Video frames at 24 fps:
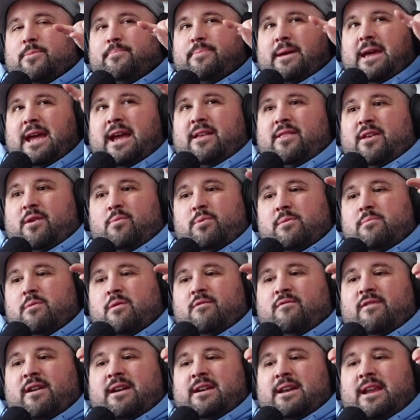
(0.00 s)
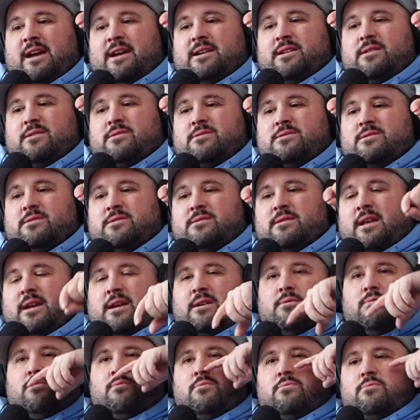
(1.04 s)
up ahead. Like, we weren't right next.
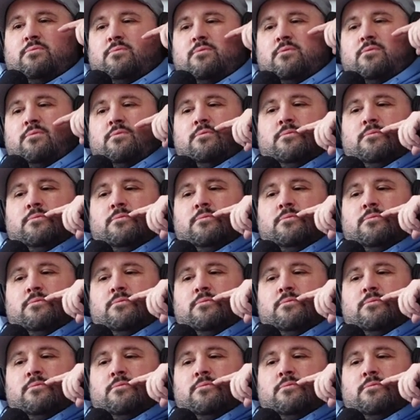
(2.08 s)
No, in the